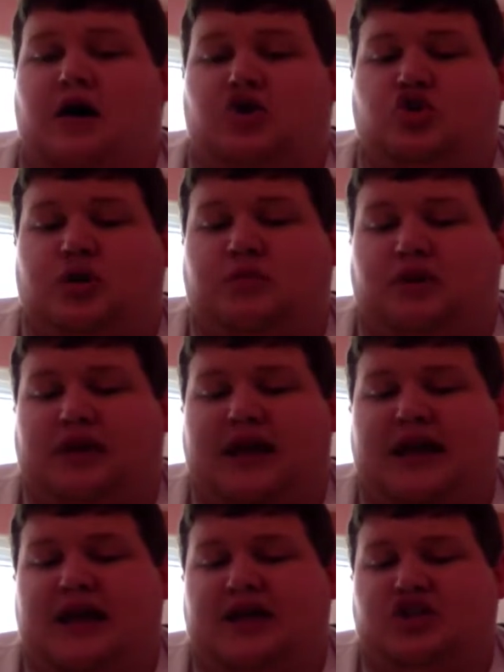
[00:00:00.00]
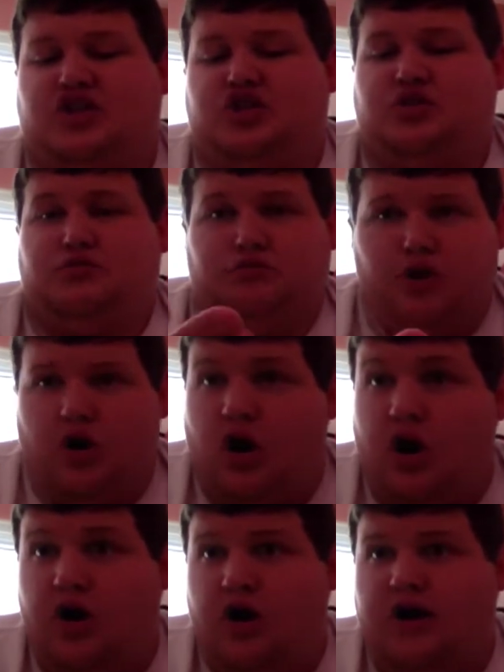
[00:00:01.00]
Triple H,
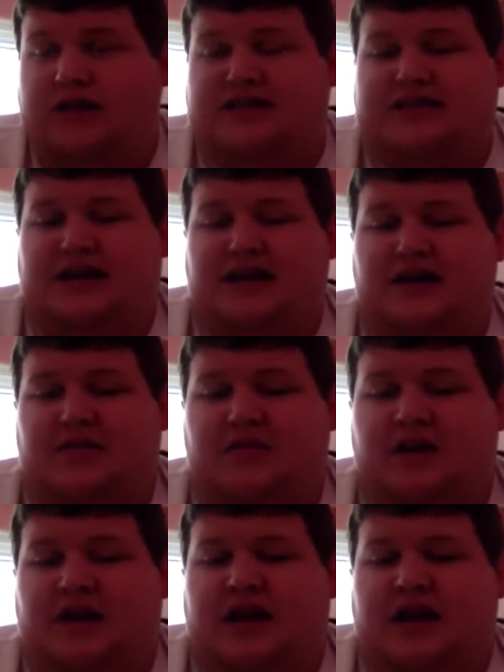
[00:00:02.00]
Hunter at the time,